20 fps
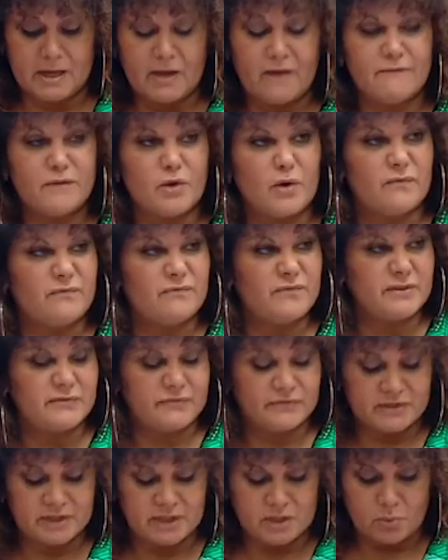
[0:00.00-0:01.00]
for
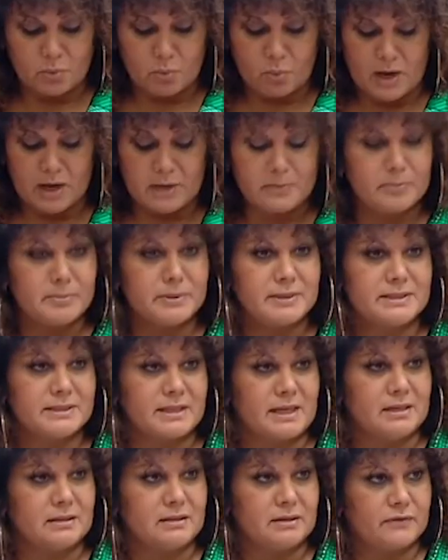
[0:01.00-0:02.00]

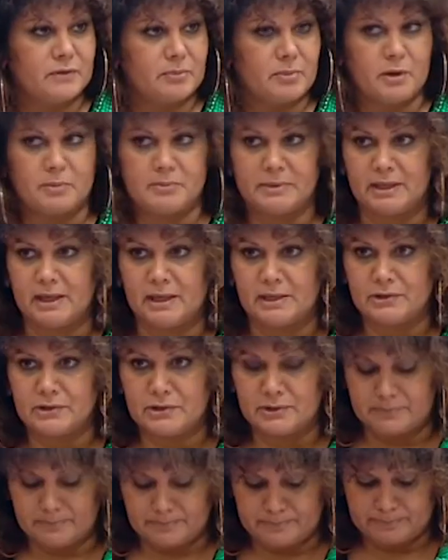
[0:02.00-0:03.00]
51% of the
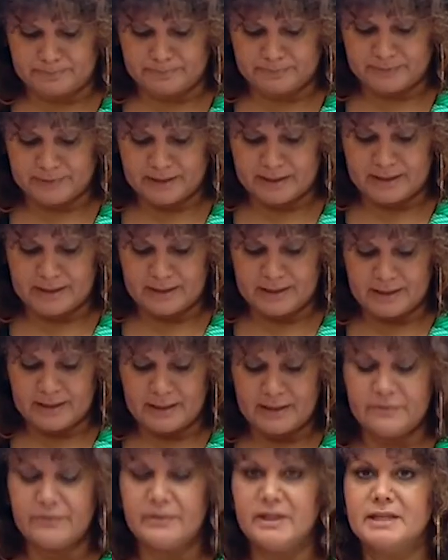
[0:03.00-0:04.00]
population.
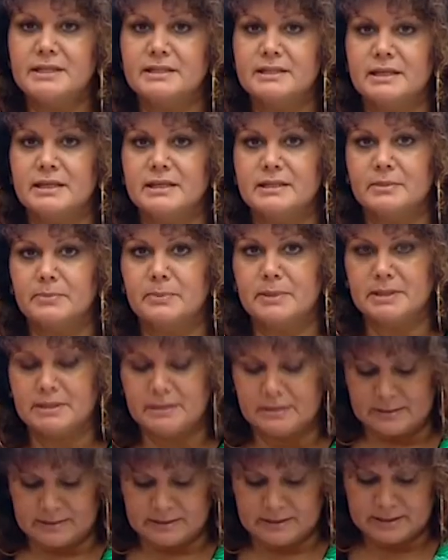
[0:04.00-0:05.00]
This is a
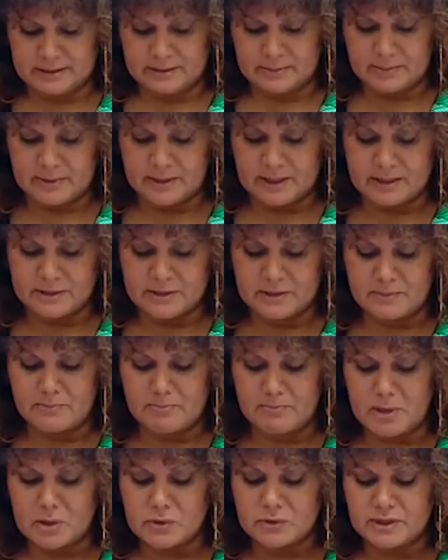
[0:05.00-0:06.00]
pittance compared to
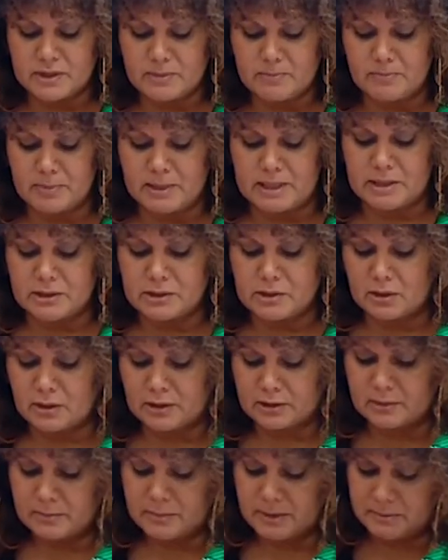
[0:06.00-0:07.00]

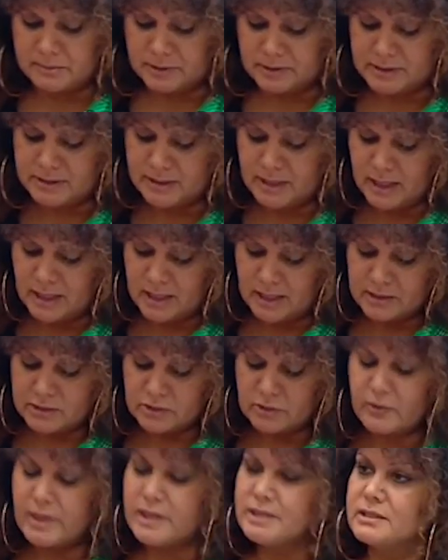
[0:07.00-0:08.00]
multi-billion-dollar commitments
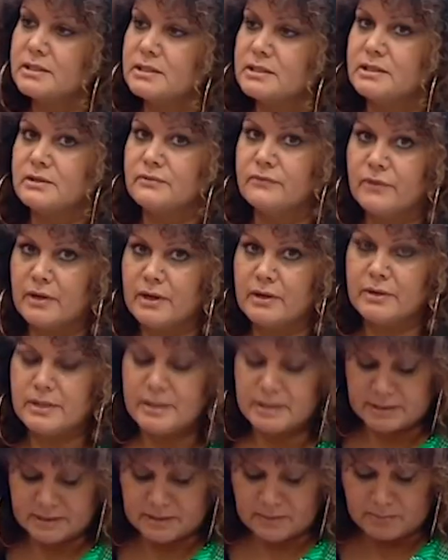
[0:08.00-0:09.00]
directed to
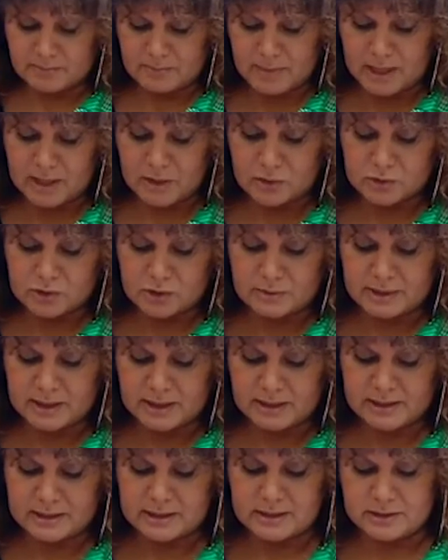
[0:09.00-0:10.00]
various
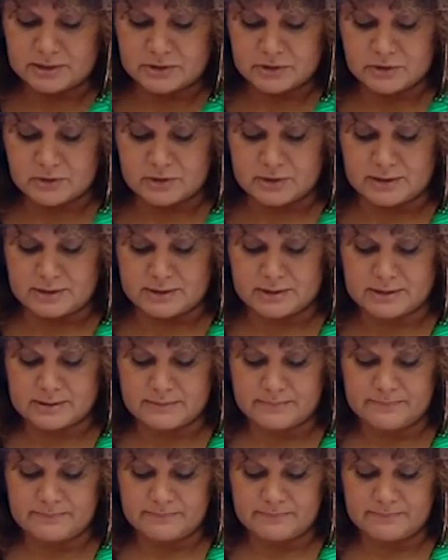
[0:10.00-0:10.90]
male-dominated industries.